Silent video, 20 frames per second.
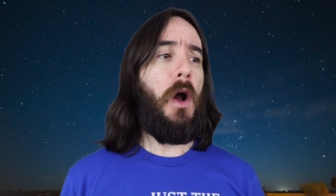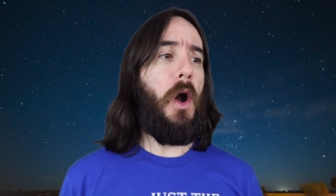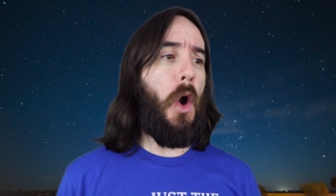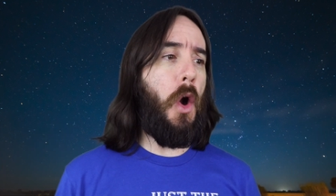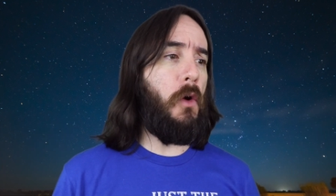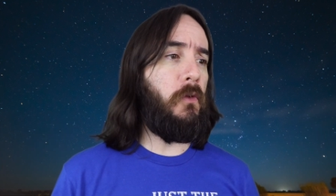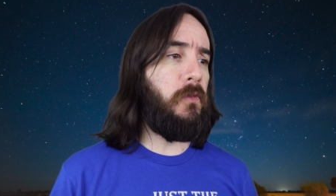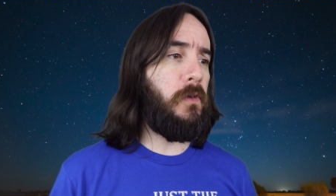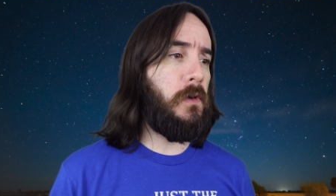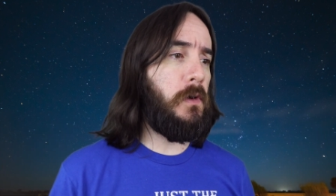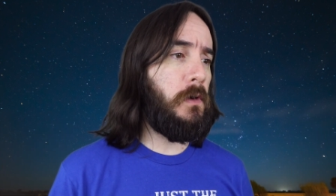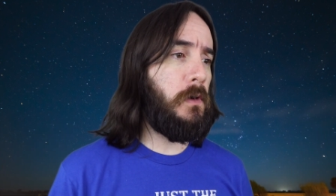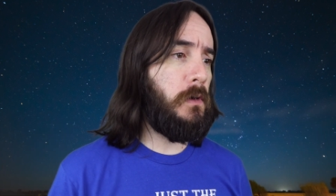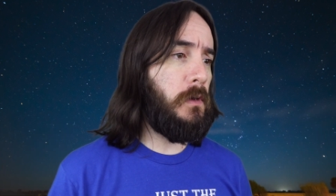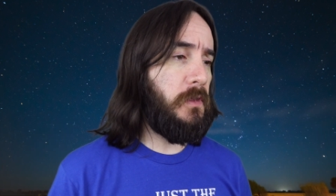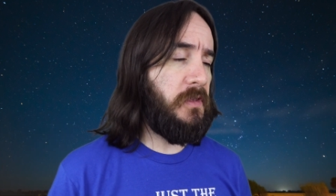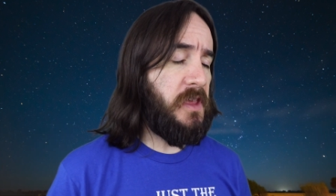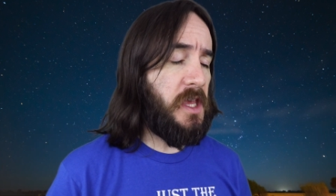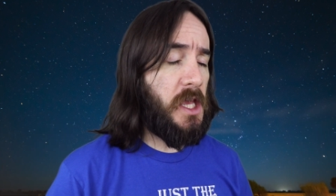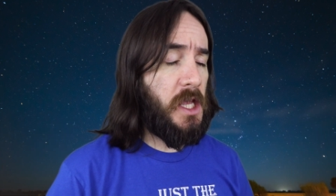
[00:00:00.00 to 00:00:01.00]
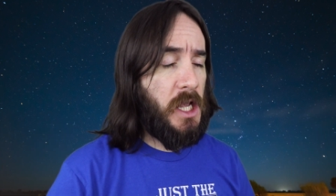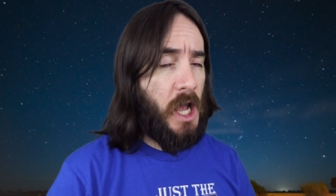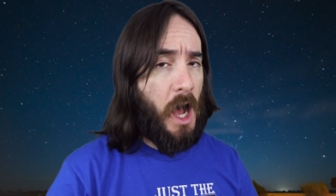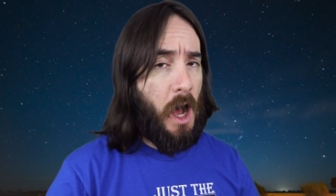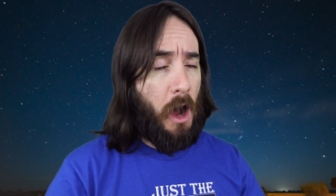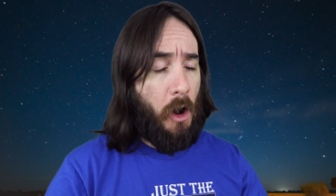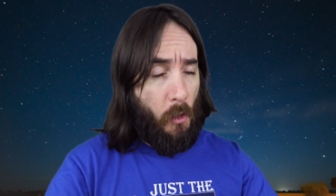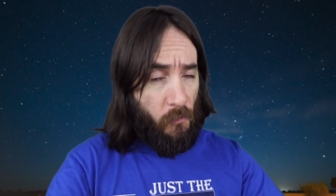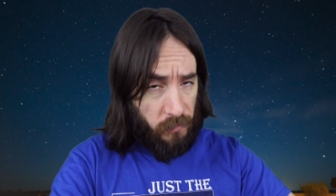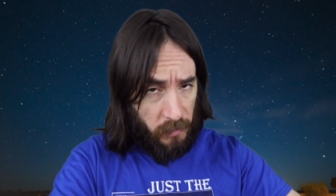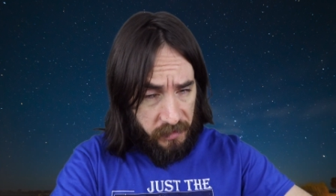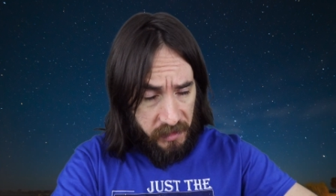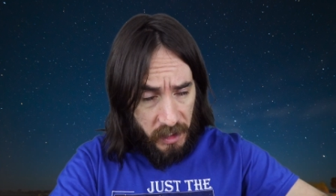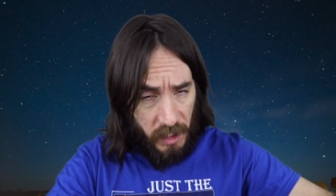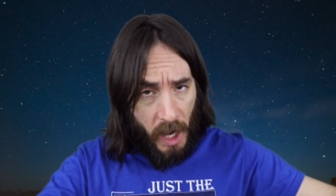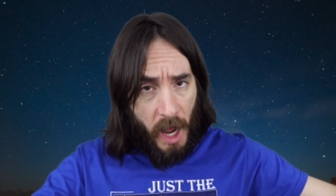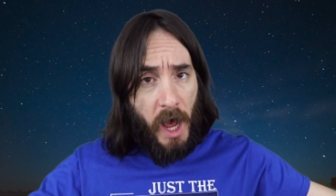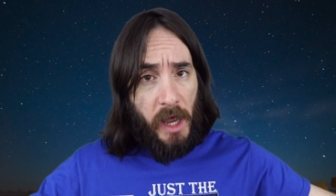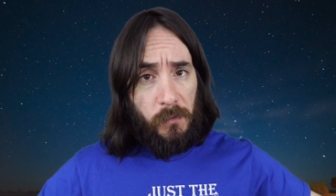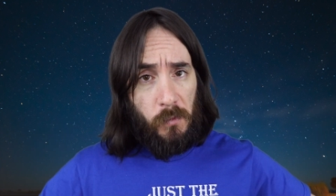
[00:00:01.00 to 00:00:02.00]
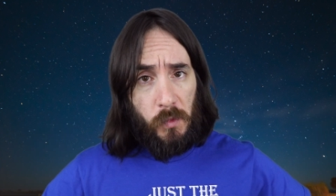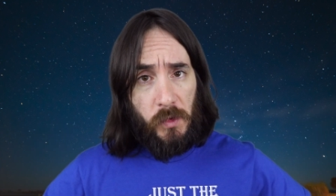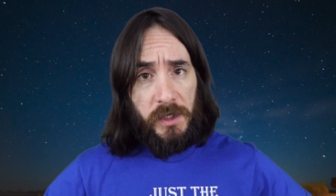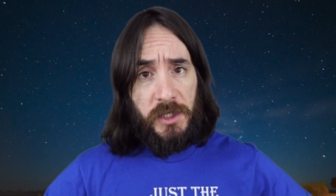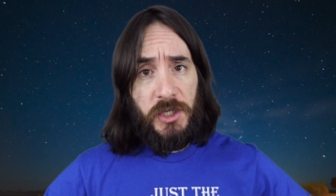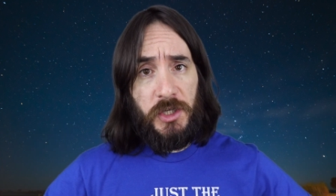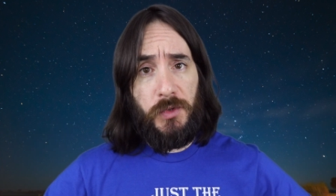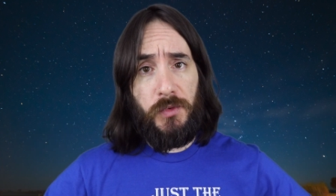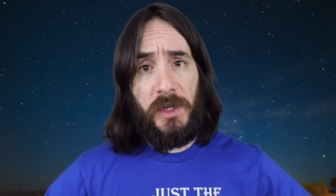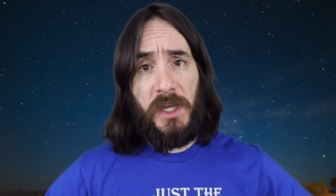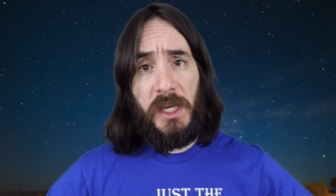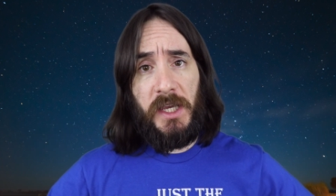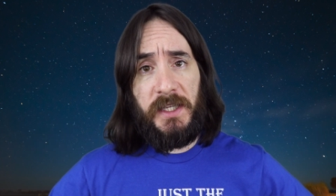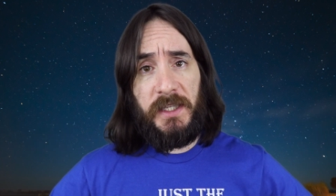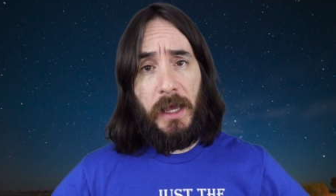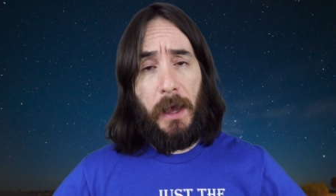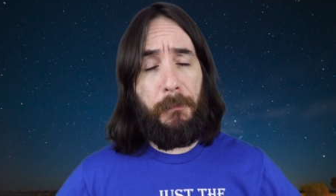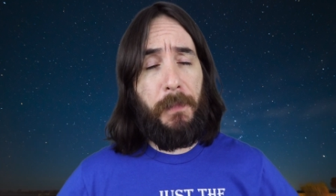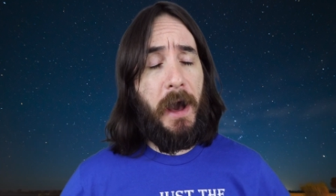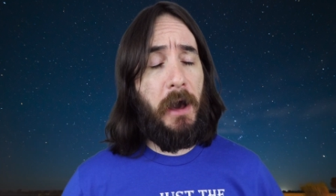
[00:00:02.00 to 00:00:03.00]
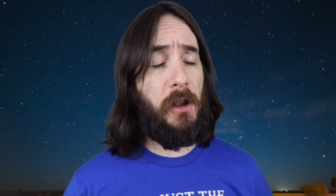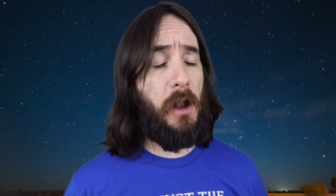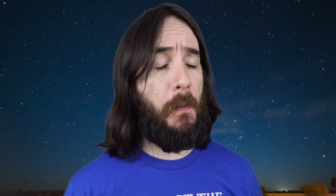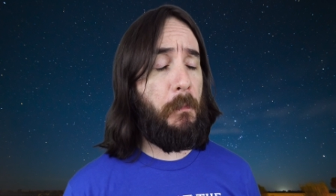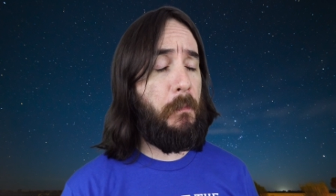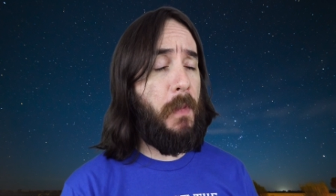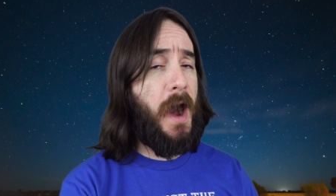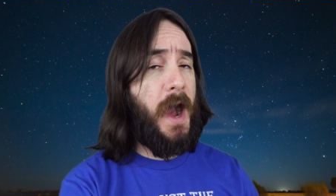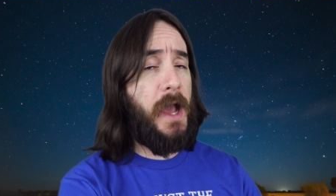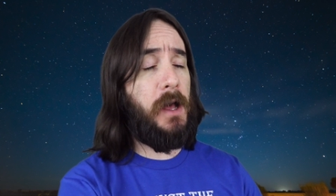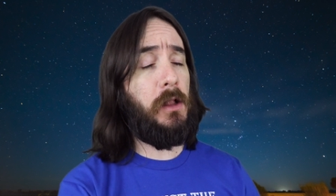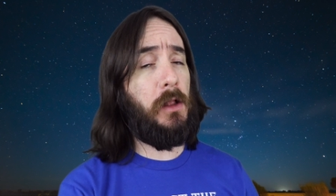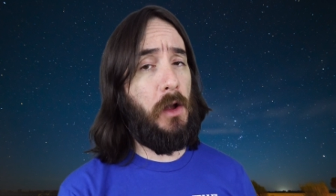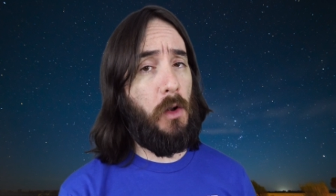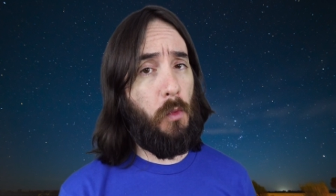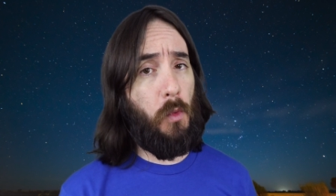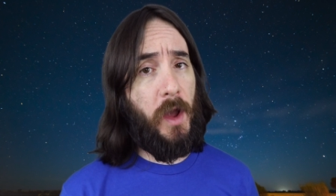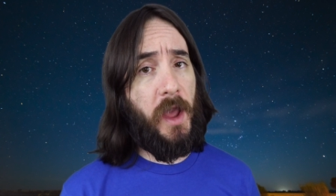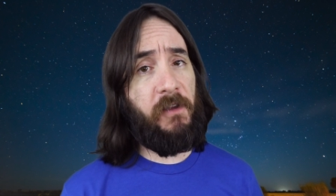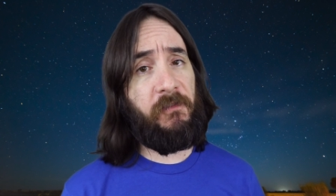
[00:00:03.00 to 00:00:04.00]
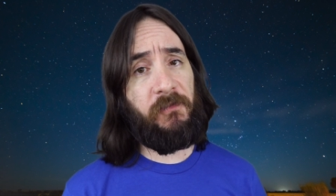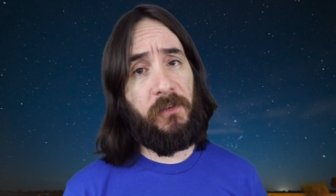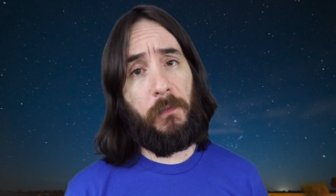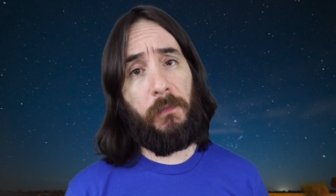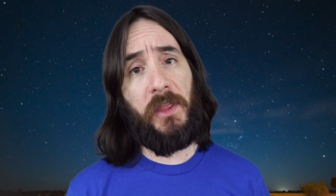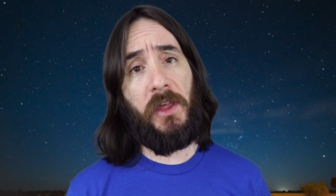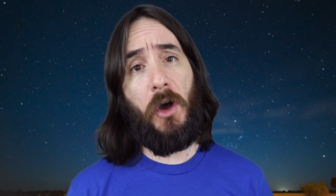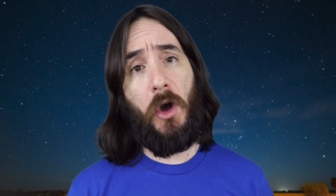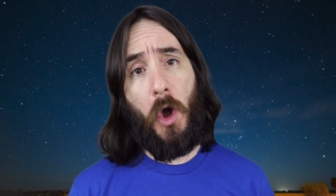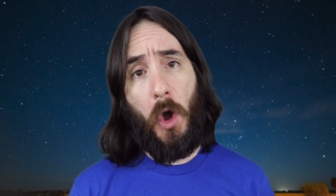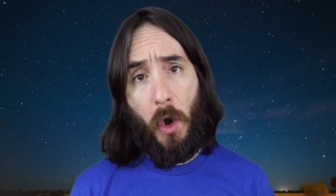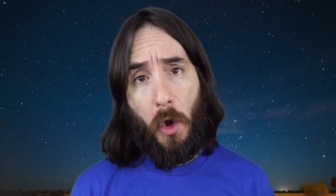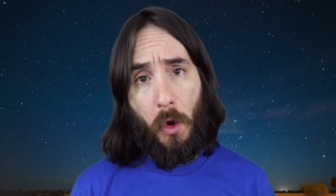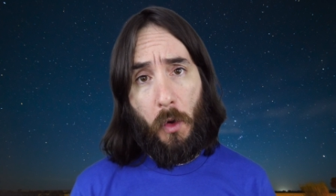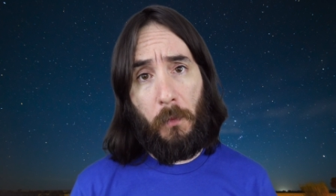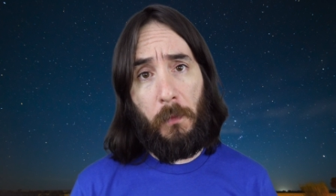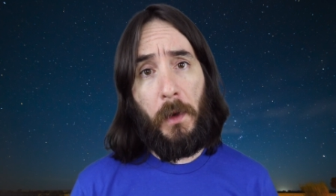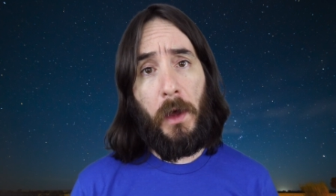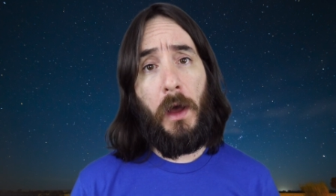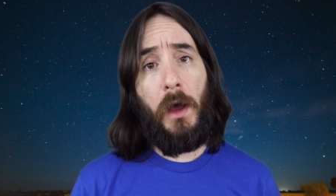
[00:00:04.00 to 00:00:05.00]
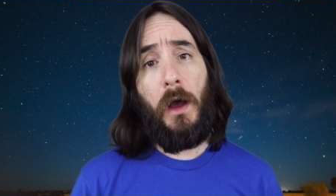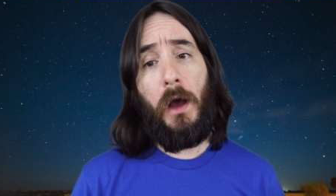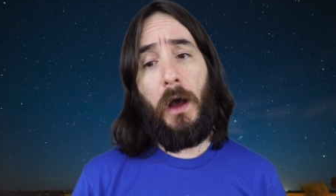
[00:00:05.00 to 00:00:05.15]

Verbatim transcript: over the cottonwood trees about a mile away from the home